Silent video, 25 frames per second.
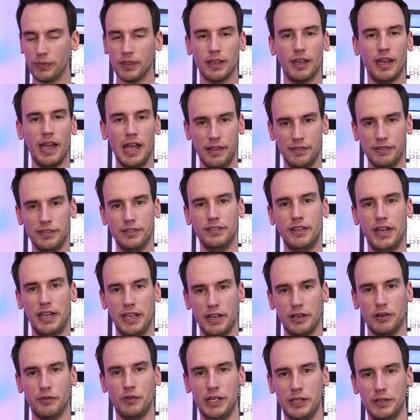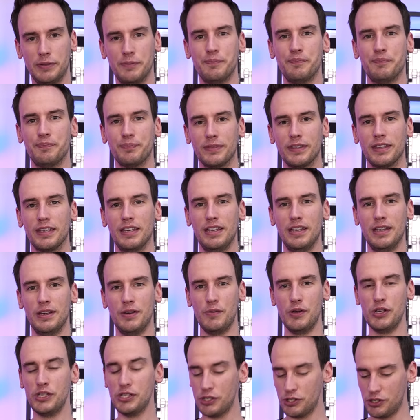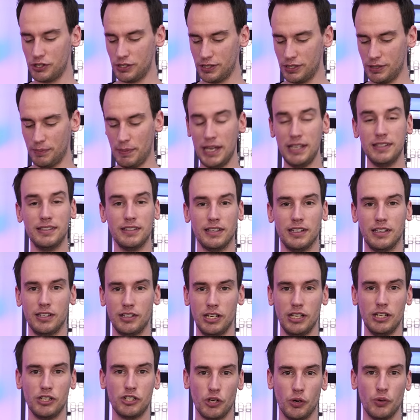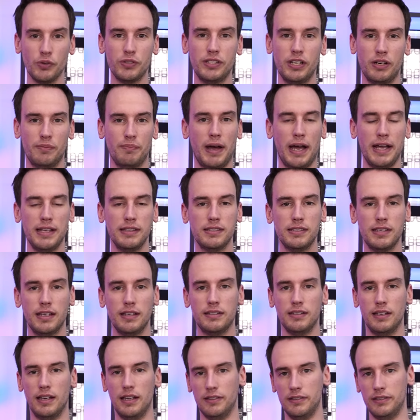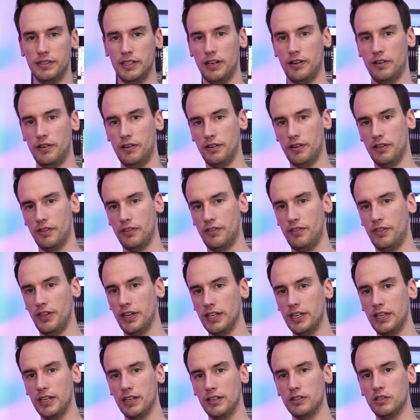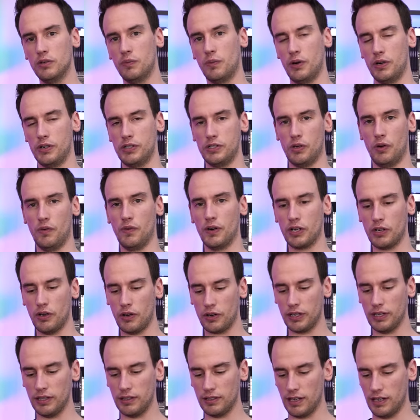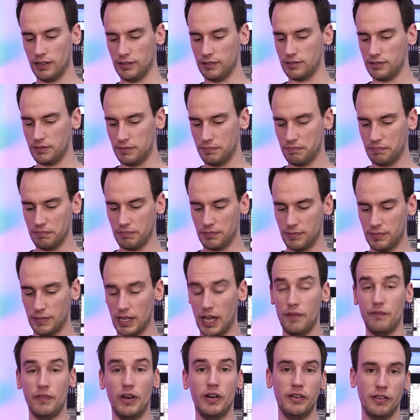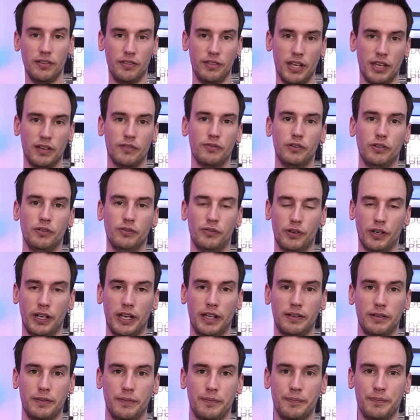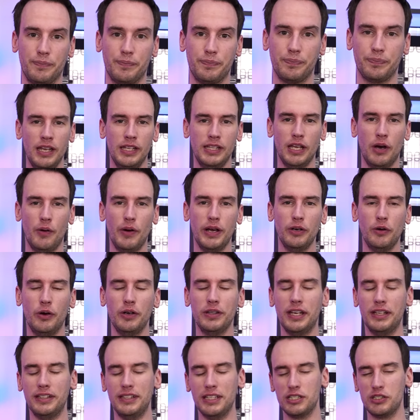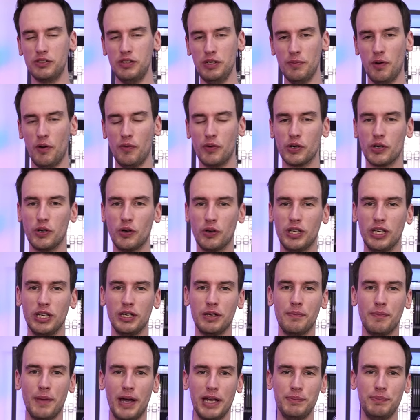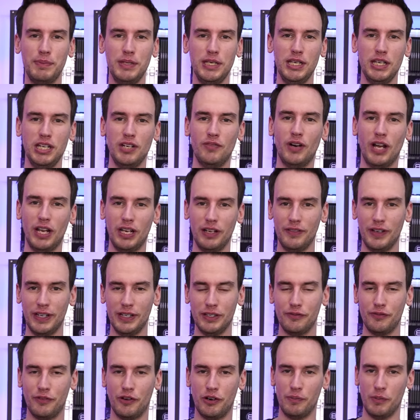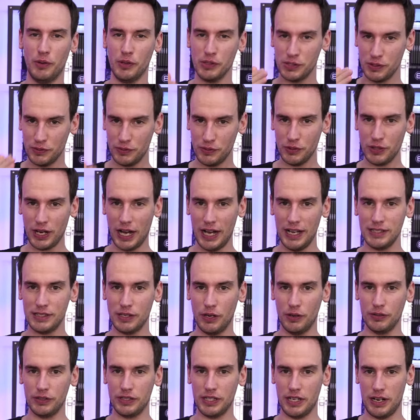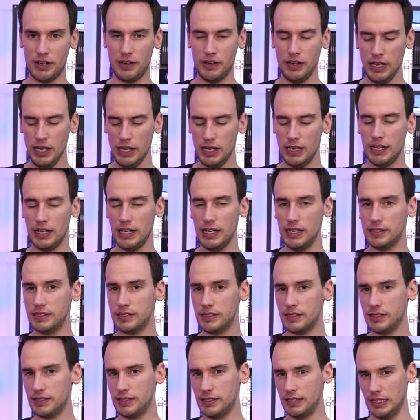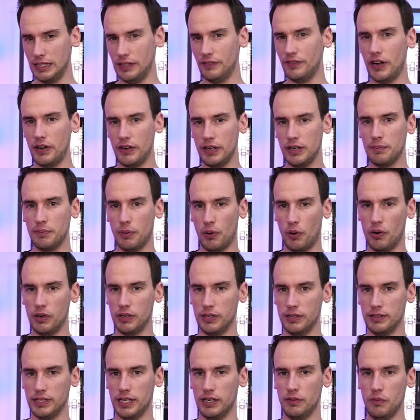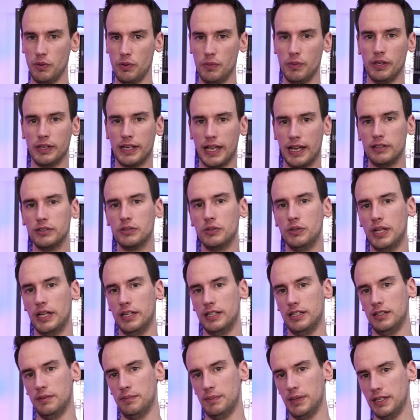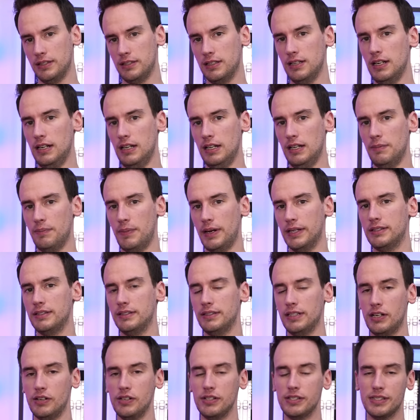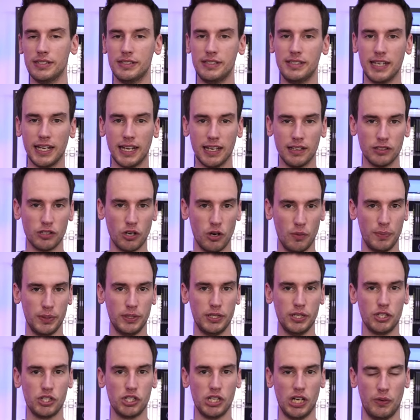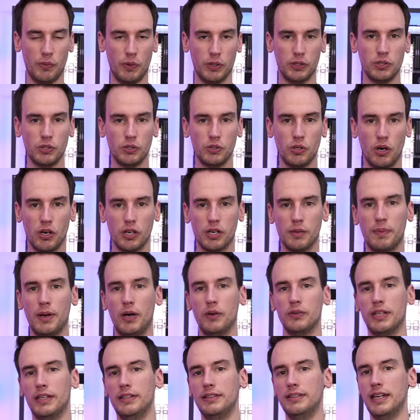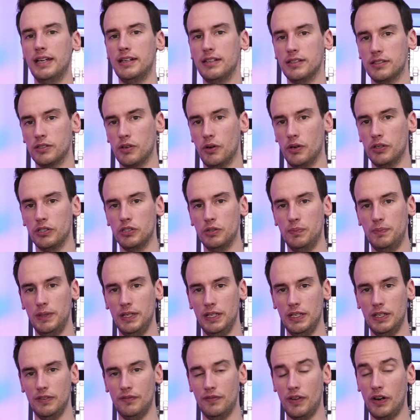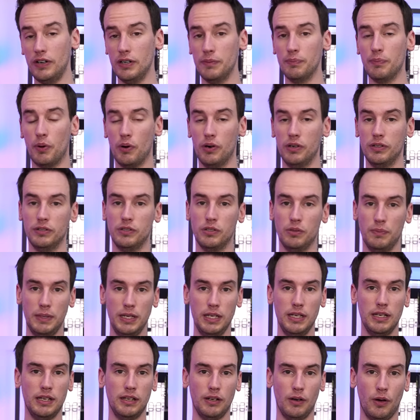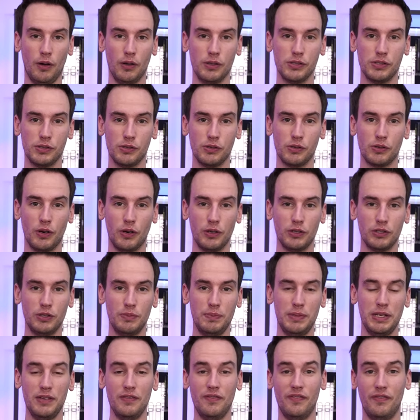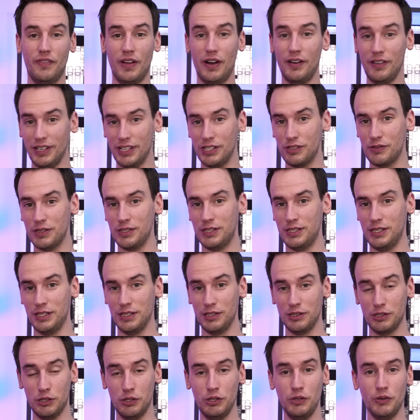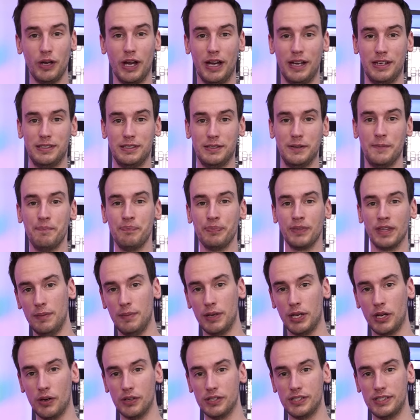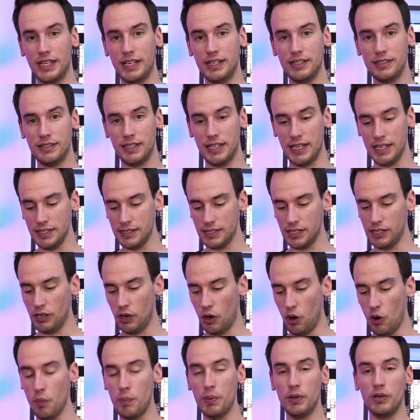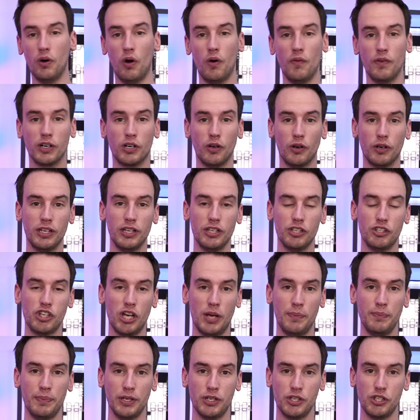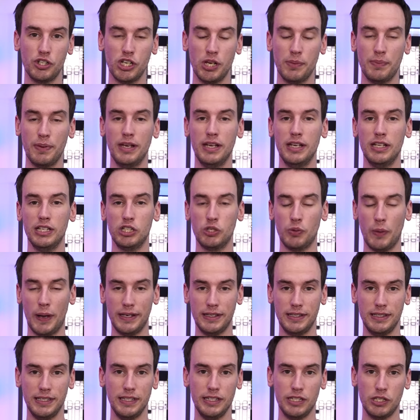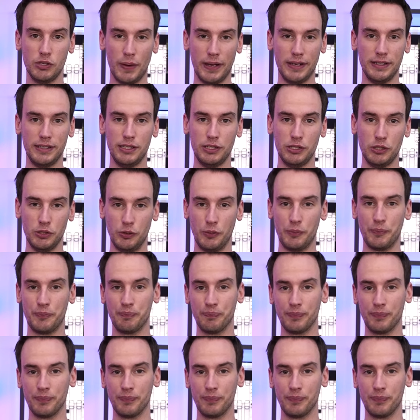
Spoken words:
And they agreed. Which is just amazing. It shows their mindset and their thinking towards overclocking, and I'm very thankful for that. Now I know that extreme overclocking might be irrelevant for most of you guys out there. It's still very important and we will get to that in a bit, but there is a second competition I want to talk about, and that is going to be very important to me and also going to be very interesting to you guys, because that is the Intel Open Overclocking Championship 2022.